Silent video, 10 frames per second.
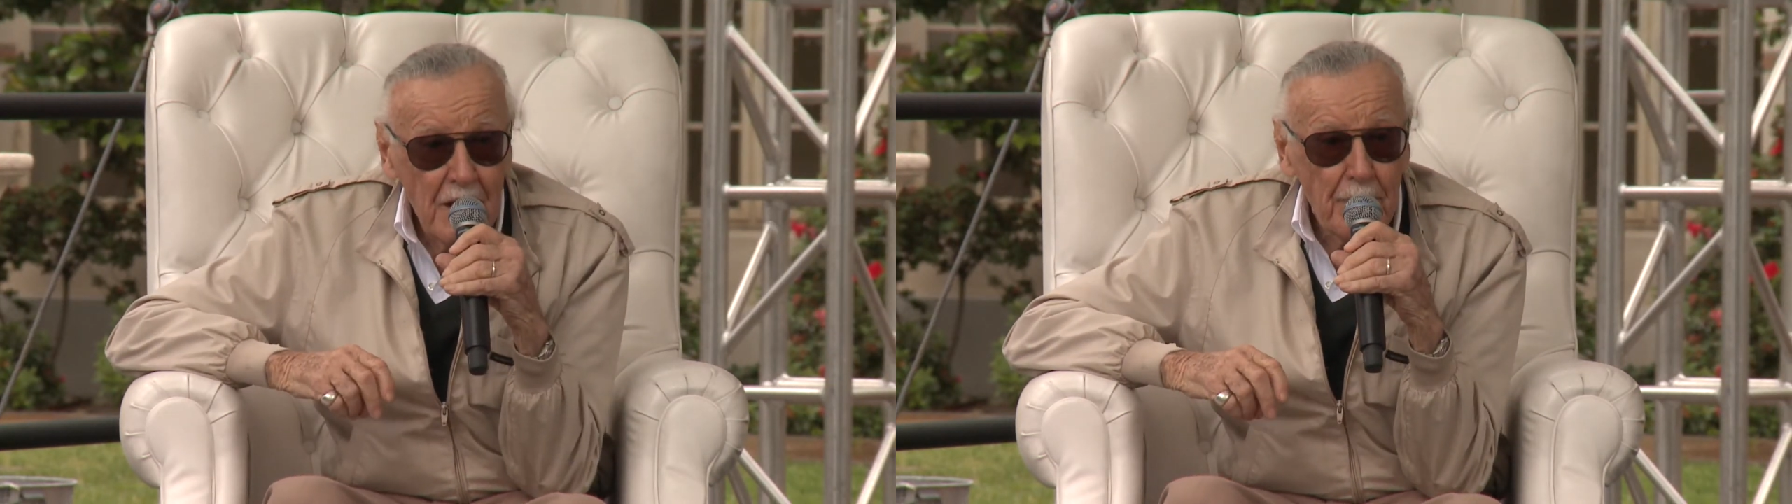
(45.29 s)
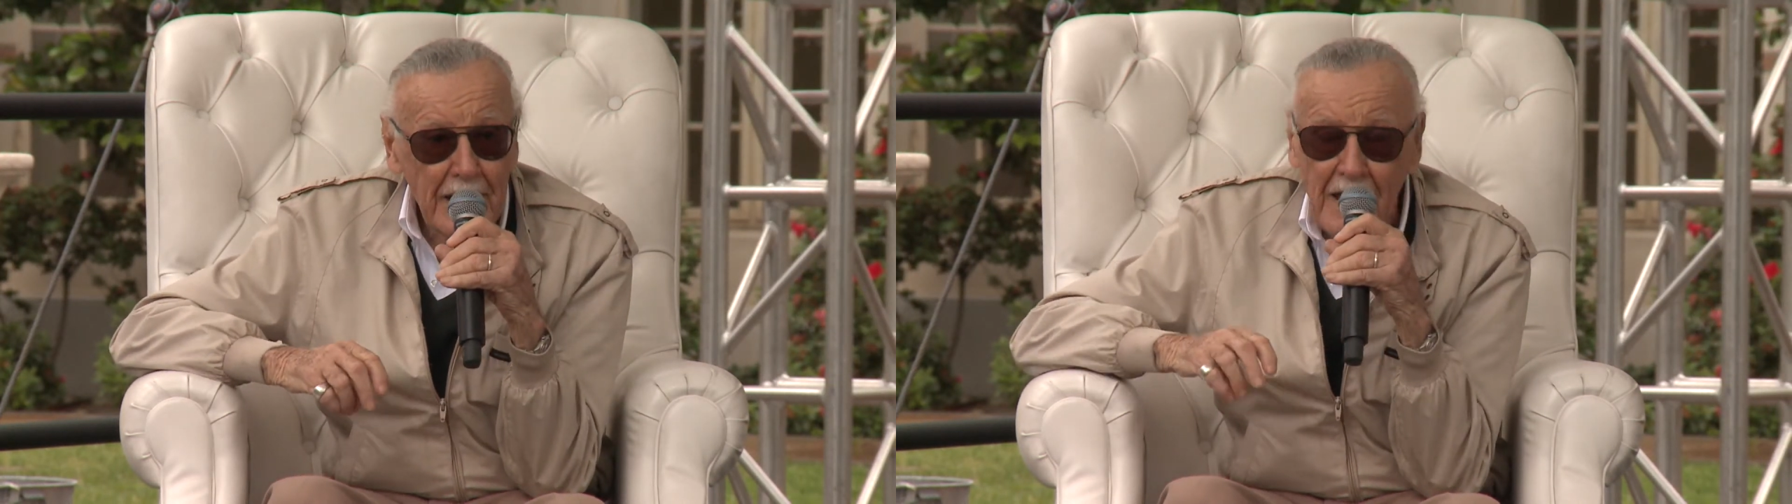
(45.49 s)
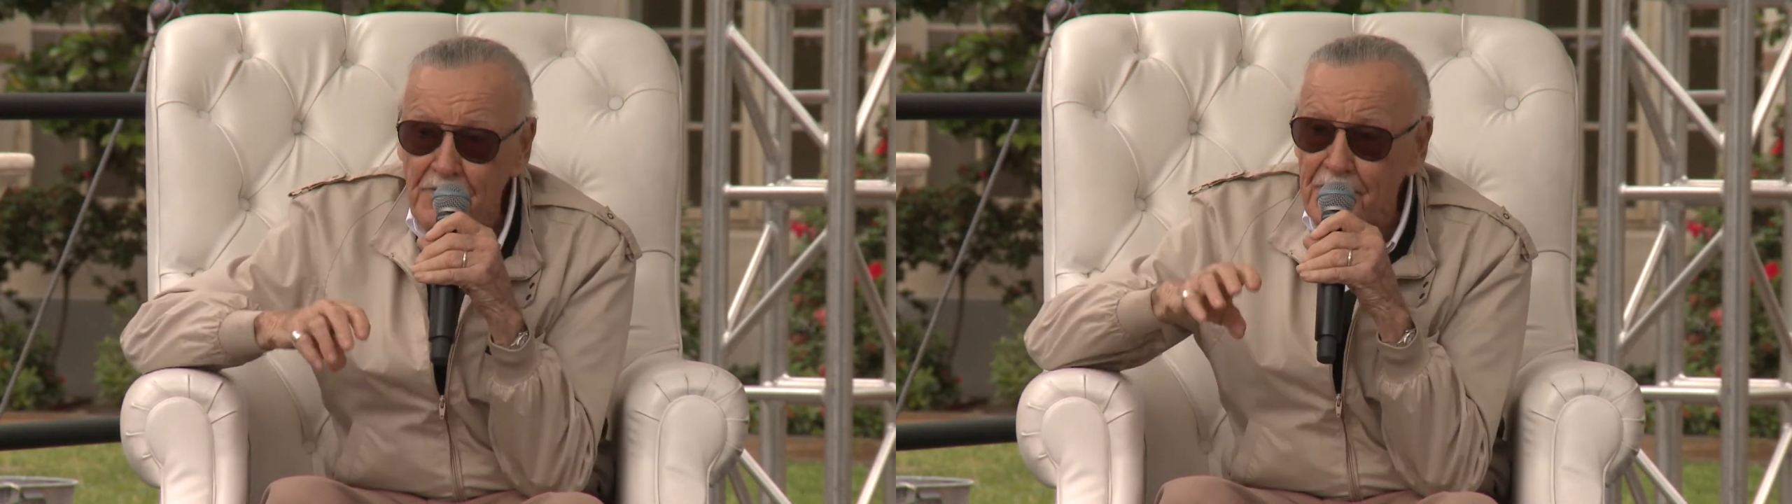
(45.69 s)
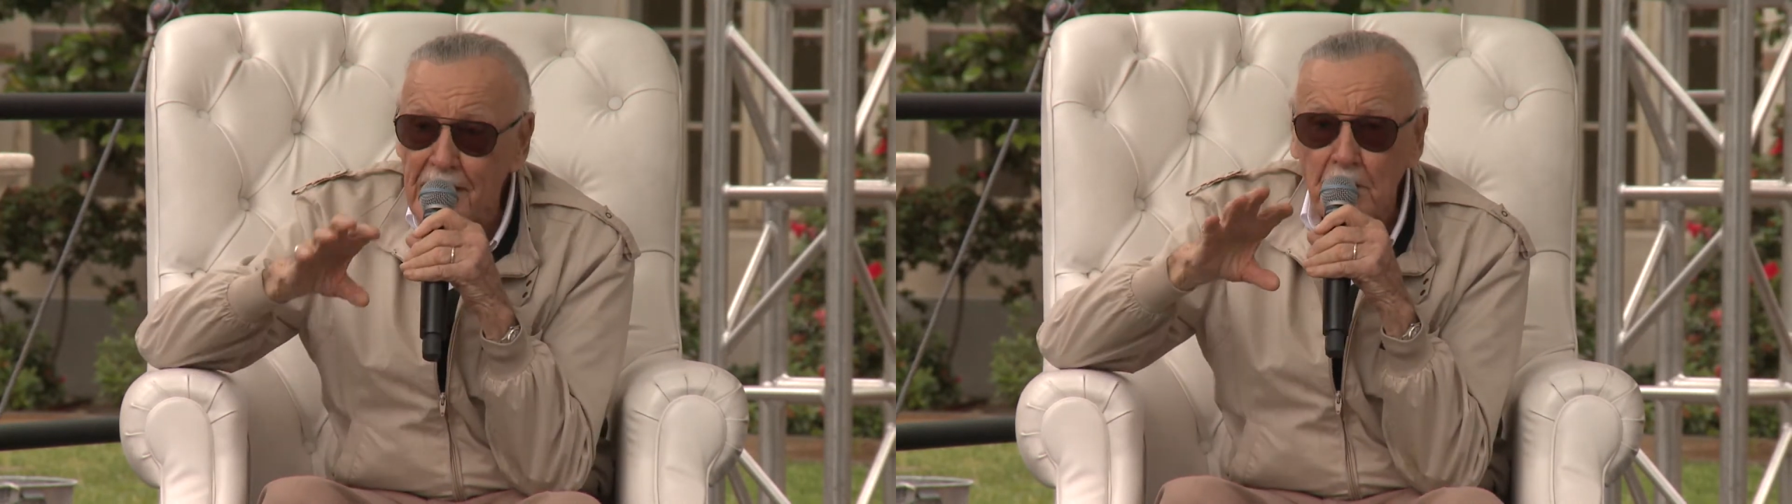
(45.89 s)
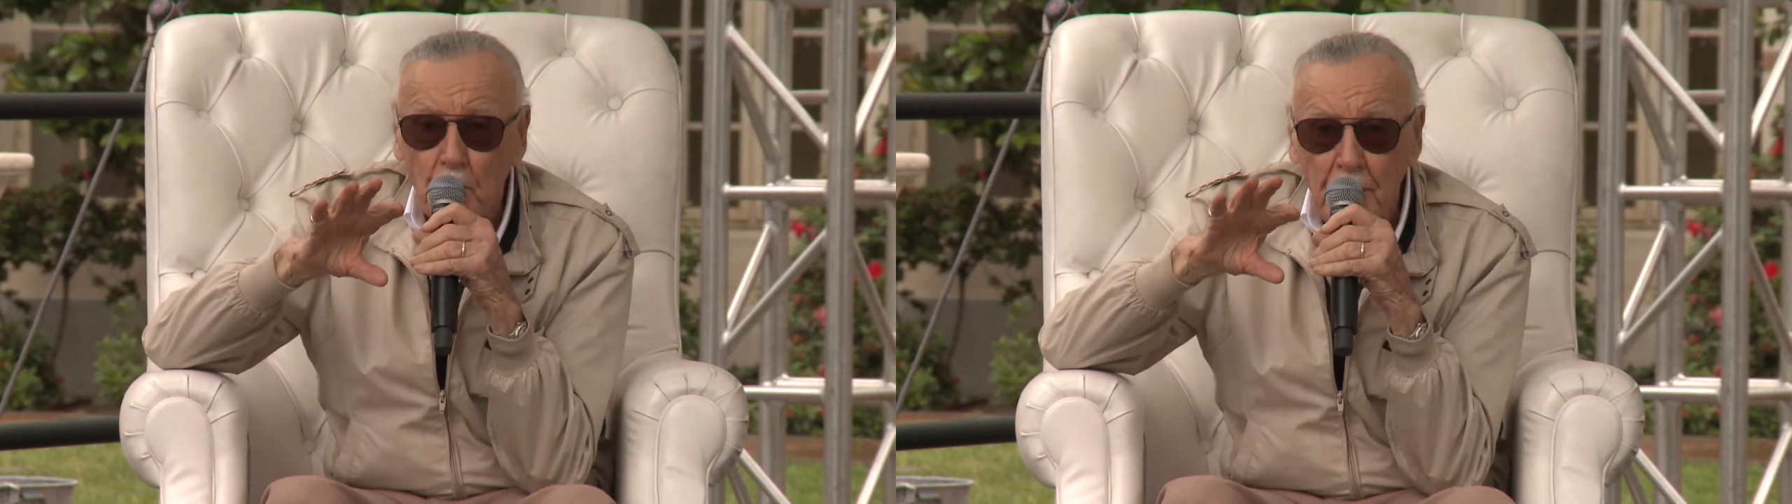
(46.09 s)
but I
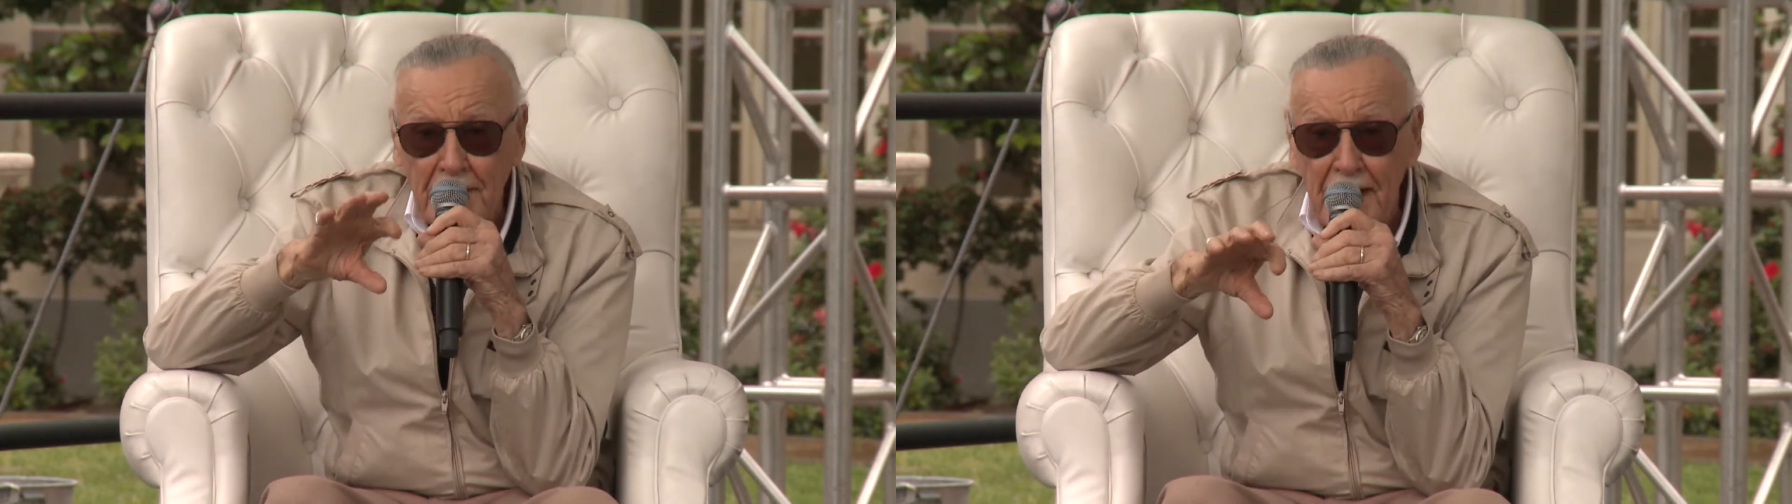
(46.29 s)
think we